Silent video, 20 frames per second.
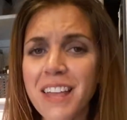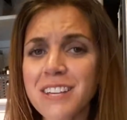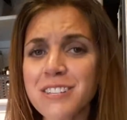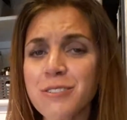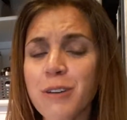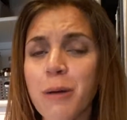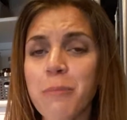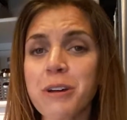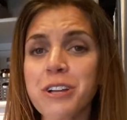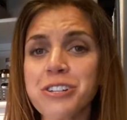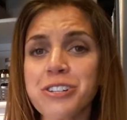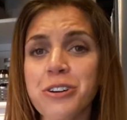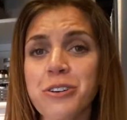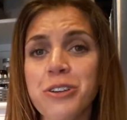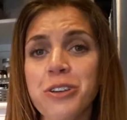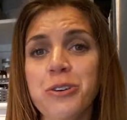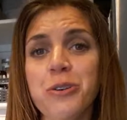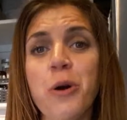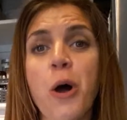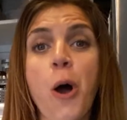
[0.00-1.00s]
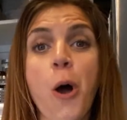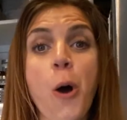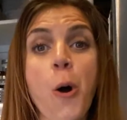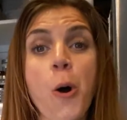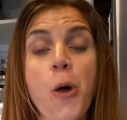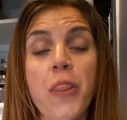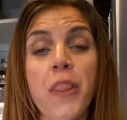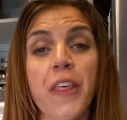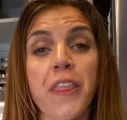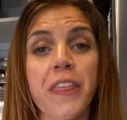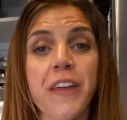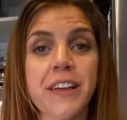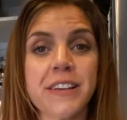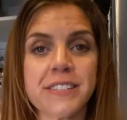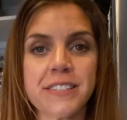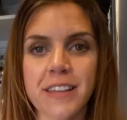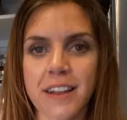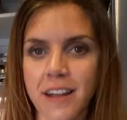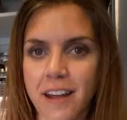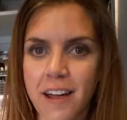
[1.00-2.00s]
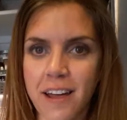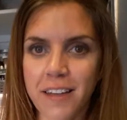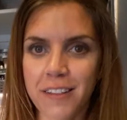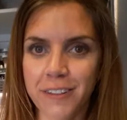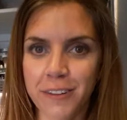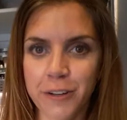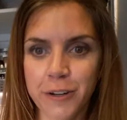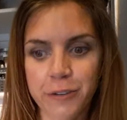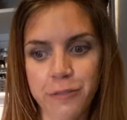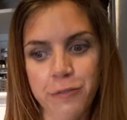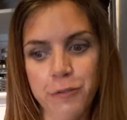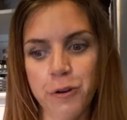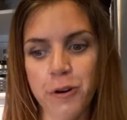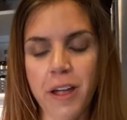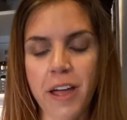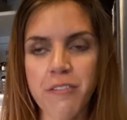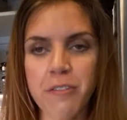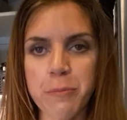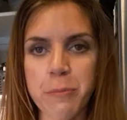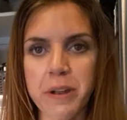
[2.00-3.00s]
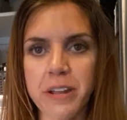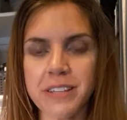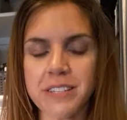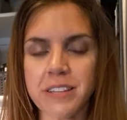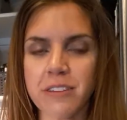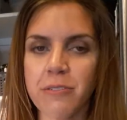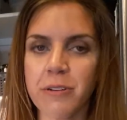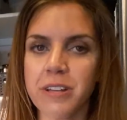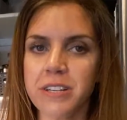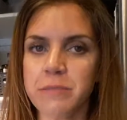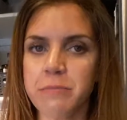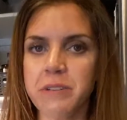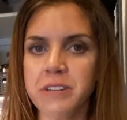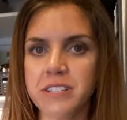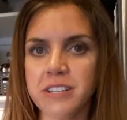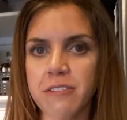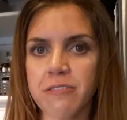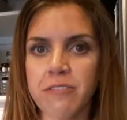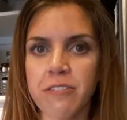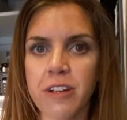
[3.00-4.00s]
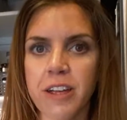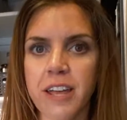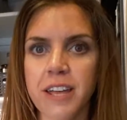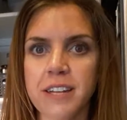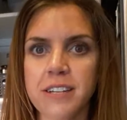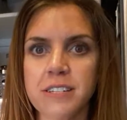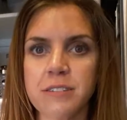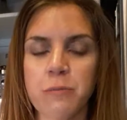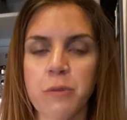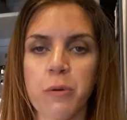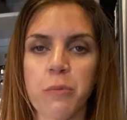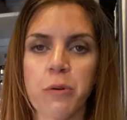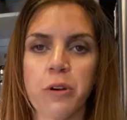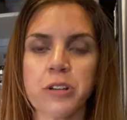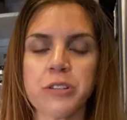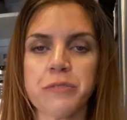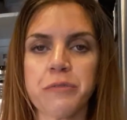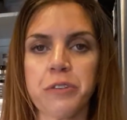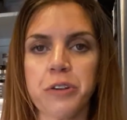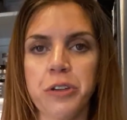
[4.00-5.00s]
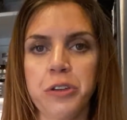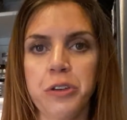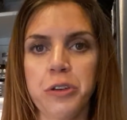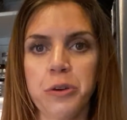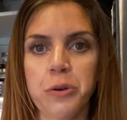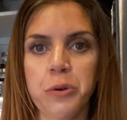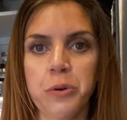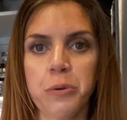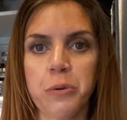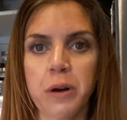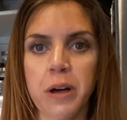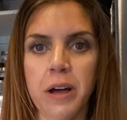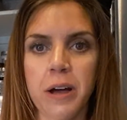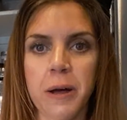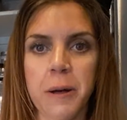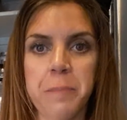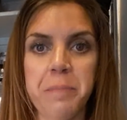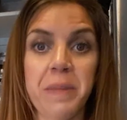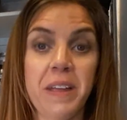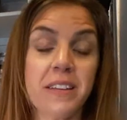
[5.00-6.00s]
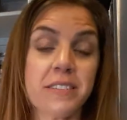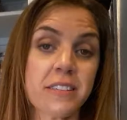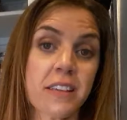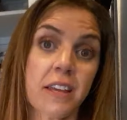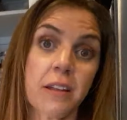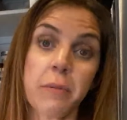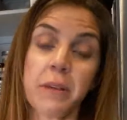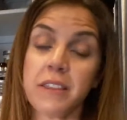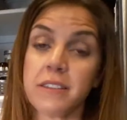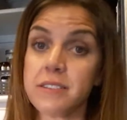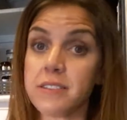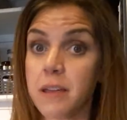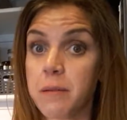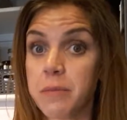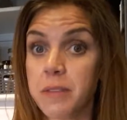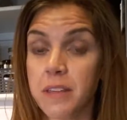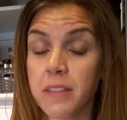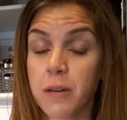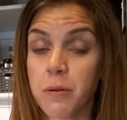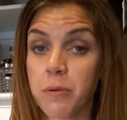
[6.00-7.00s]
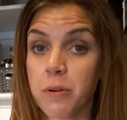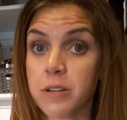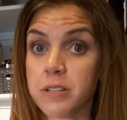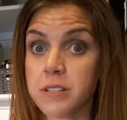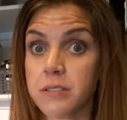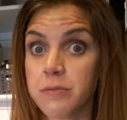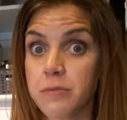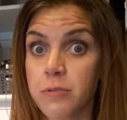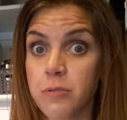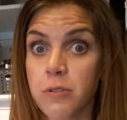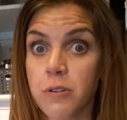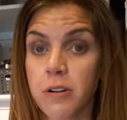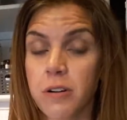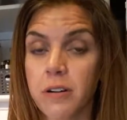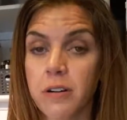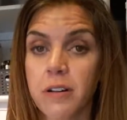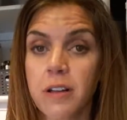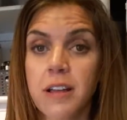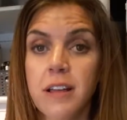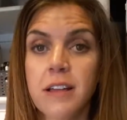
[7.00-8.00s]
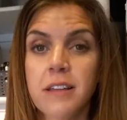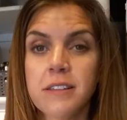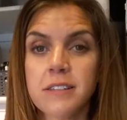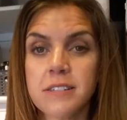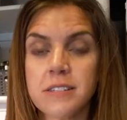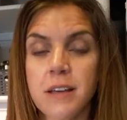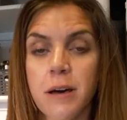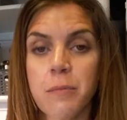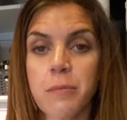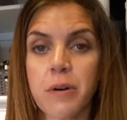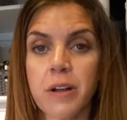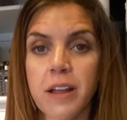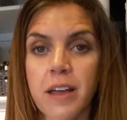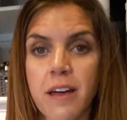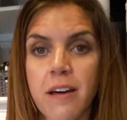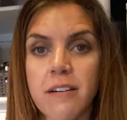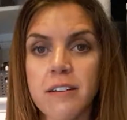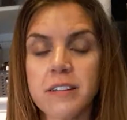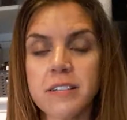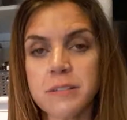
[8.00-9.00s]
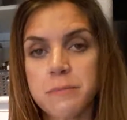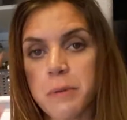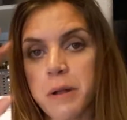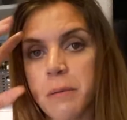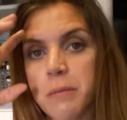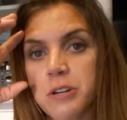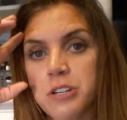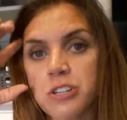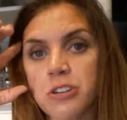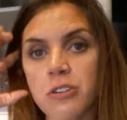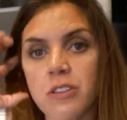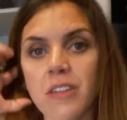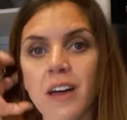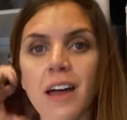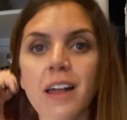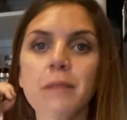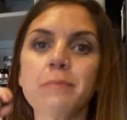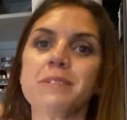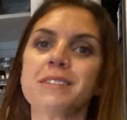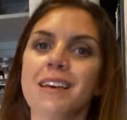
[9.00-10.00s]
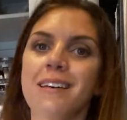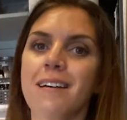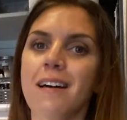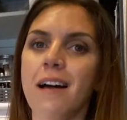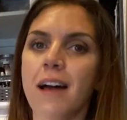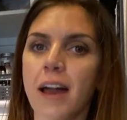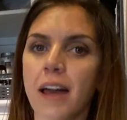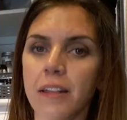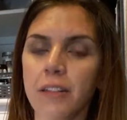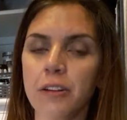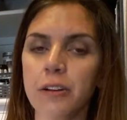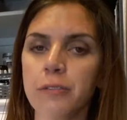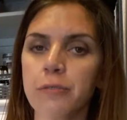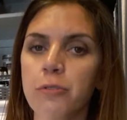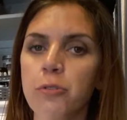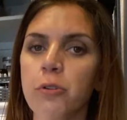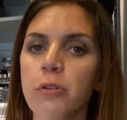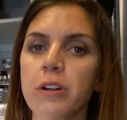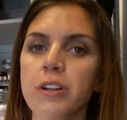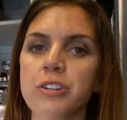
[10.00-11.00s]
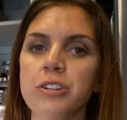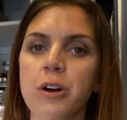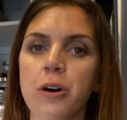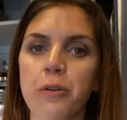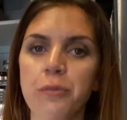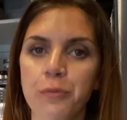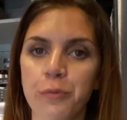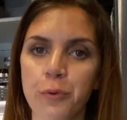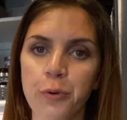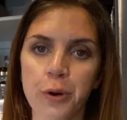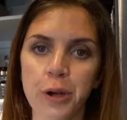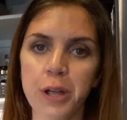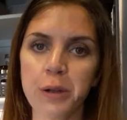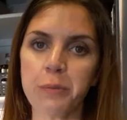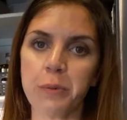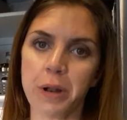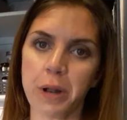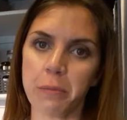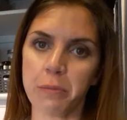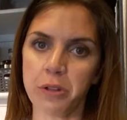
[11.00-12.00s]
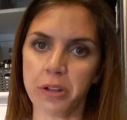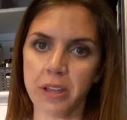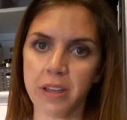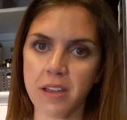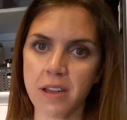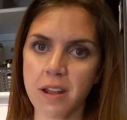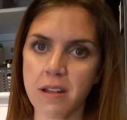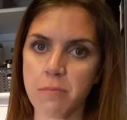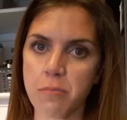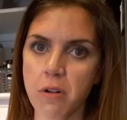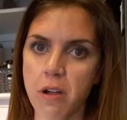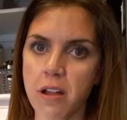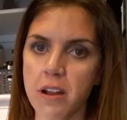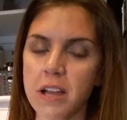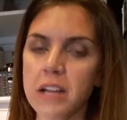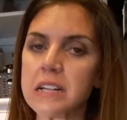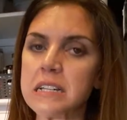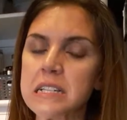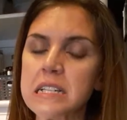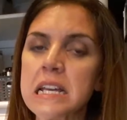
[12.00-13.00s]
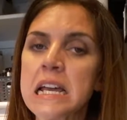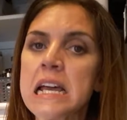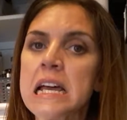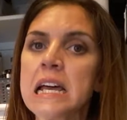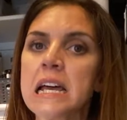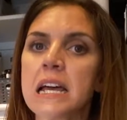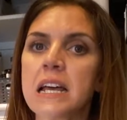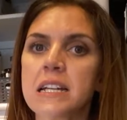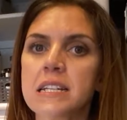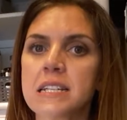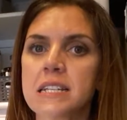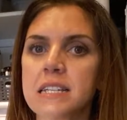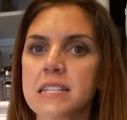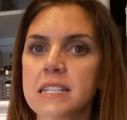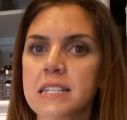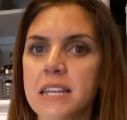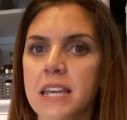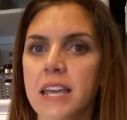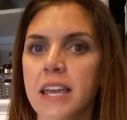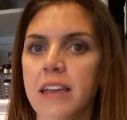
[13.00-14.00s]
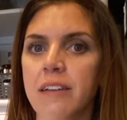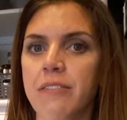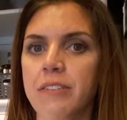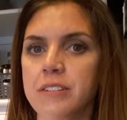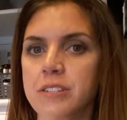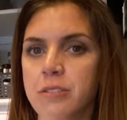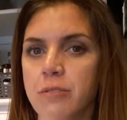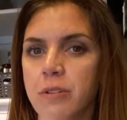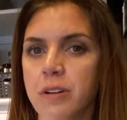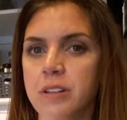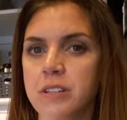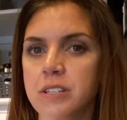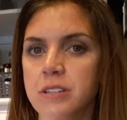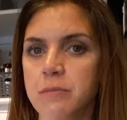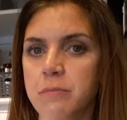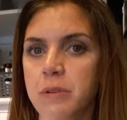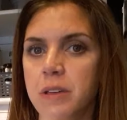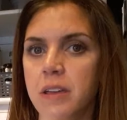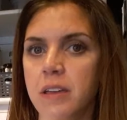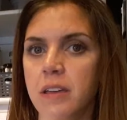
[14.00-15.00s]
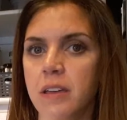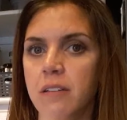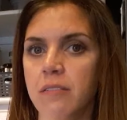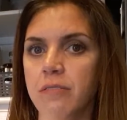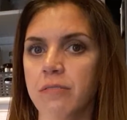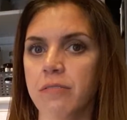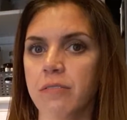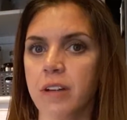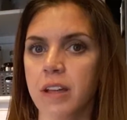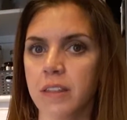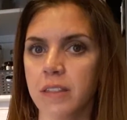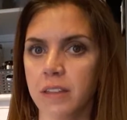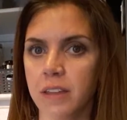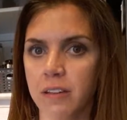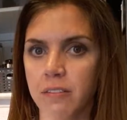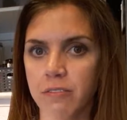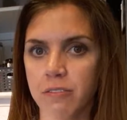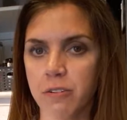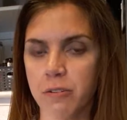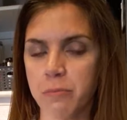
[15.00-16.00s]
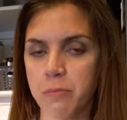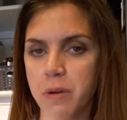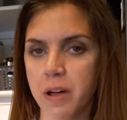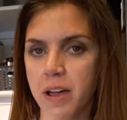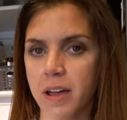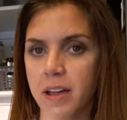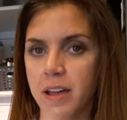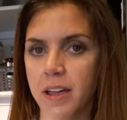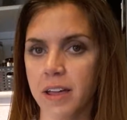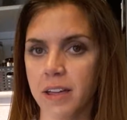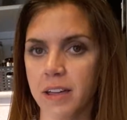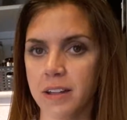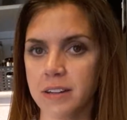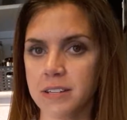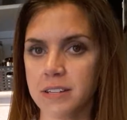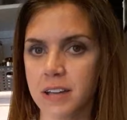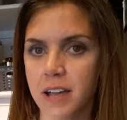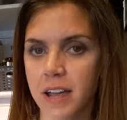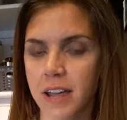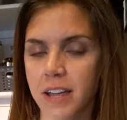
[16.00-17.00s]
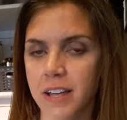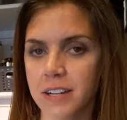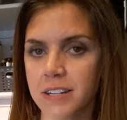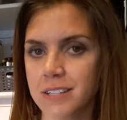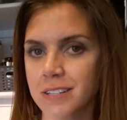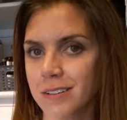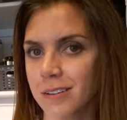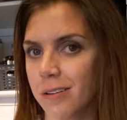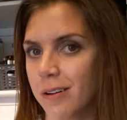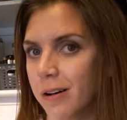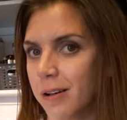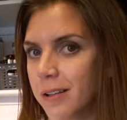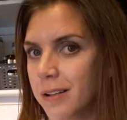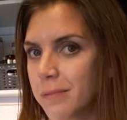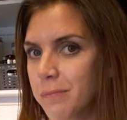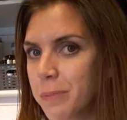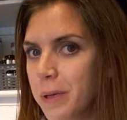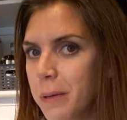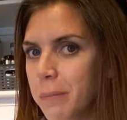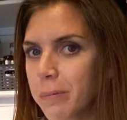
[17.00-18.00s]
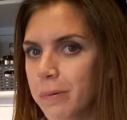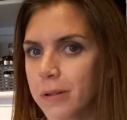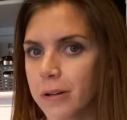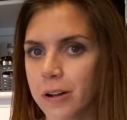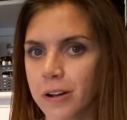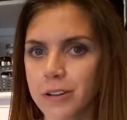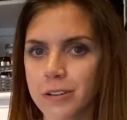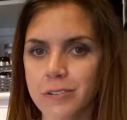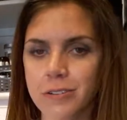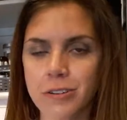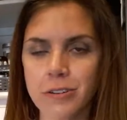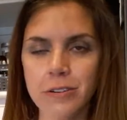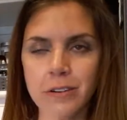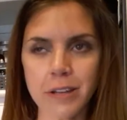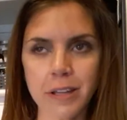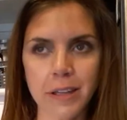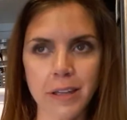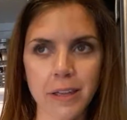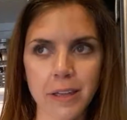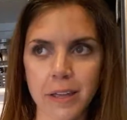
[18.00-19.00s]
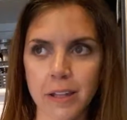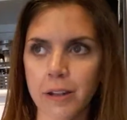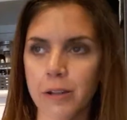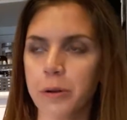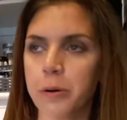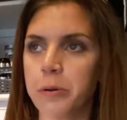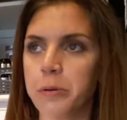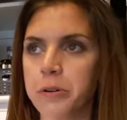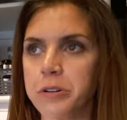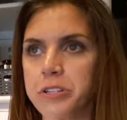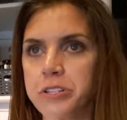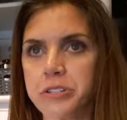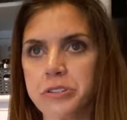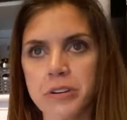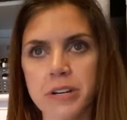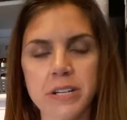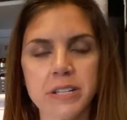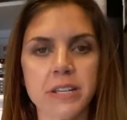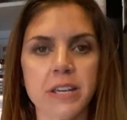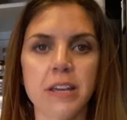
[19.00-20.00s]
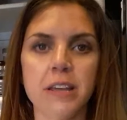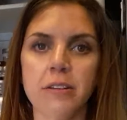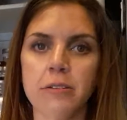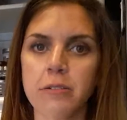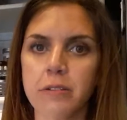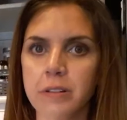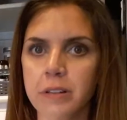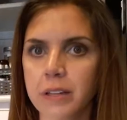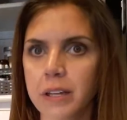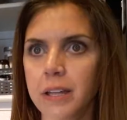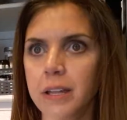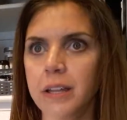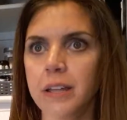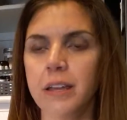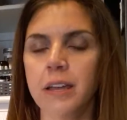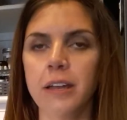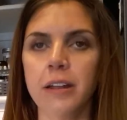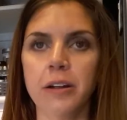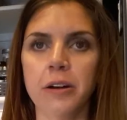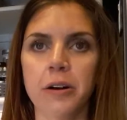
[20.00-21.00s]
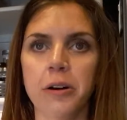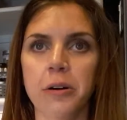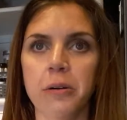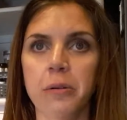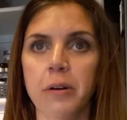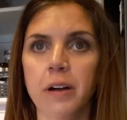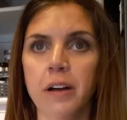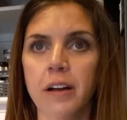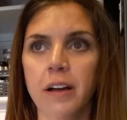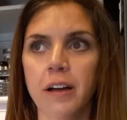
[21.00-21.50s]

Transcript: So I want to show you the things that I look for. Everybody's going to be different. What works for you isn't going to be the same thing that works for someone else, but I'm going to show you the items that I look for and avoid when I'm looking at a product to see if it's going to be friendly for my diet. So people are dirty keto or strict keto, clean keto,